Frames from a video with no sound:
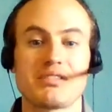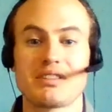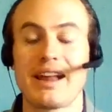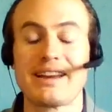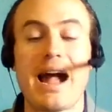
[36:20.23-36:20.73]

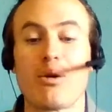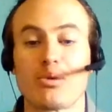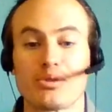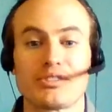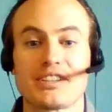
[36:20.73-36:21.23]
an
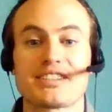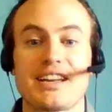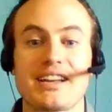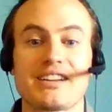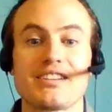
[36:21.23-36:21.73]
hour, let's
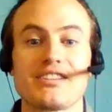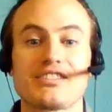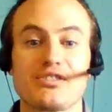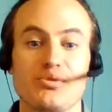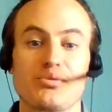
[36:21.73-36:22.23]
say,
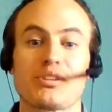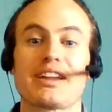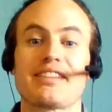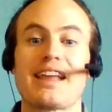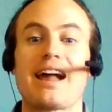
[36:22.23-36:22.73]
to
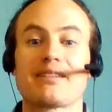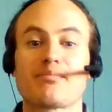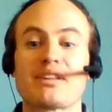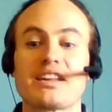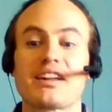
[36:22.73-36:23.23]
get that
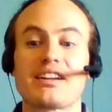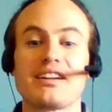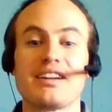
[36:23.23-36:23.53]
peak.